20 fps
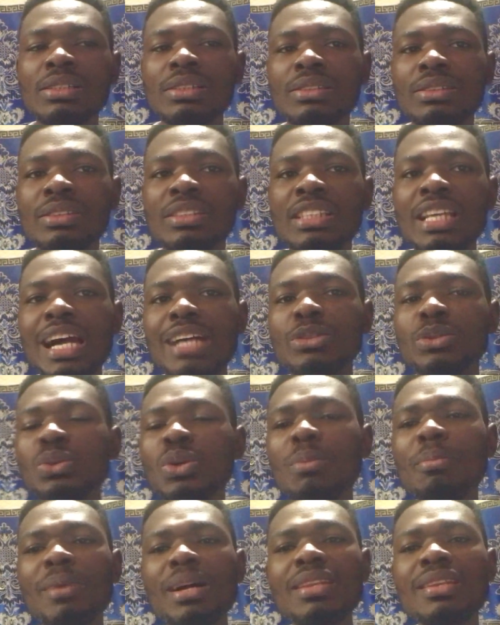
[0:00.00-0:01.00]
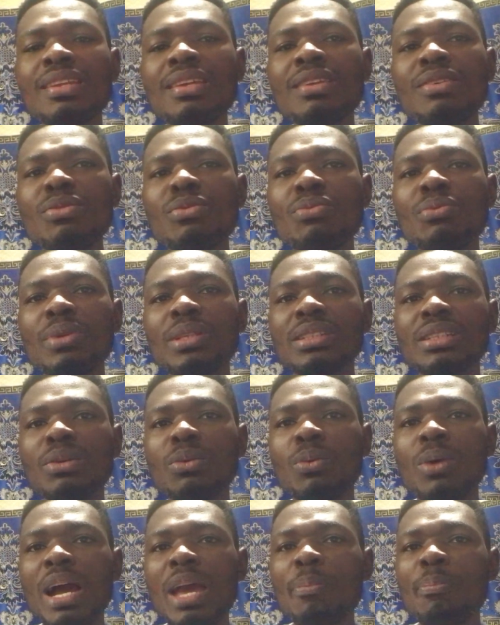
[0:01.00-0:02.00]
there are so many reasons
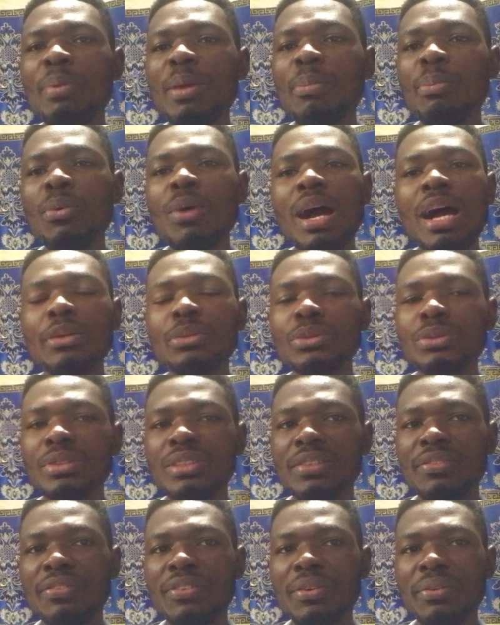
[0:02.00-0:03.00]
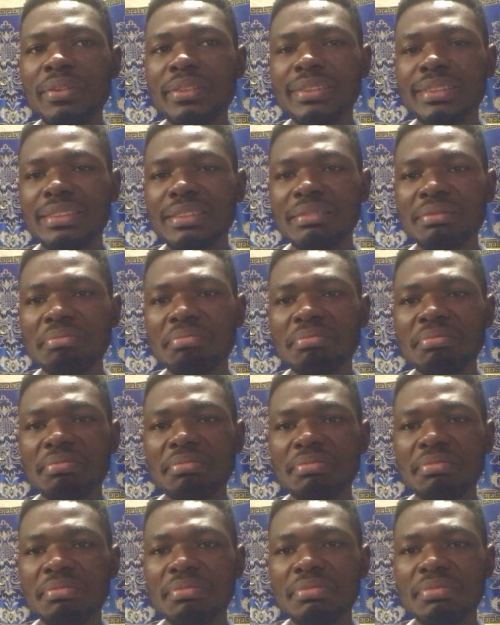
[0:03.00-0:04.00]
why people are choosing forest.
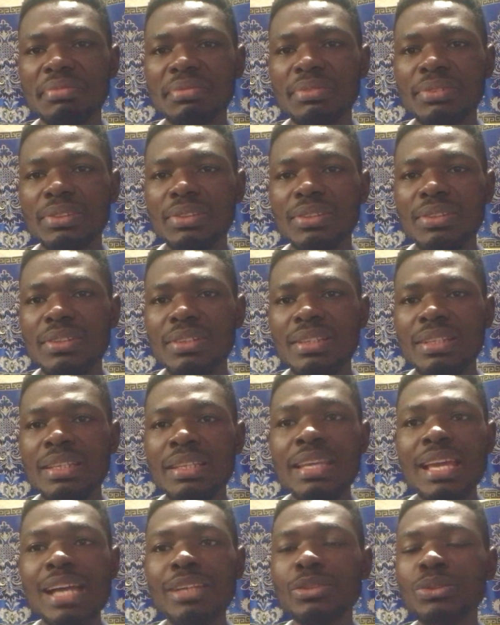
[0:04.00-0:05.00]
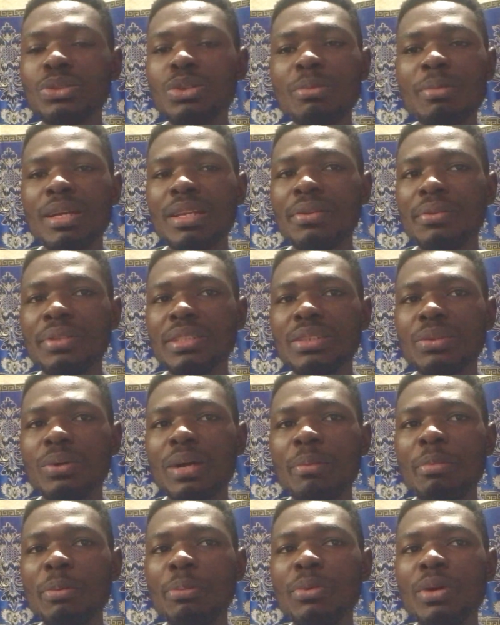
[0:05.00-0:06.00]
There are so many reasons
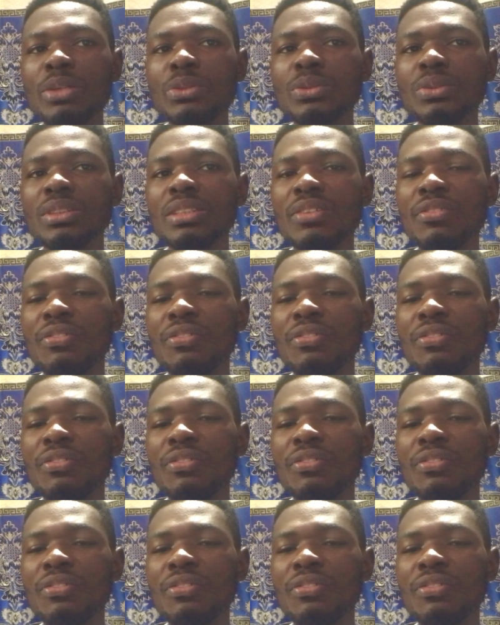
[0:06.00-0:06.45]
why people are choosing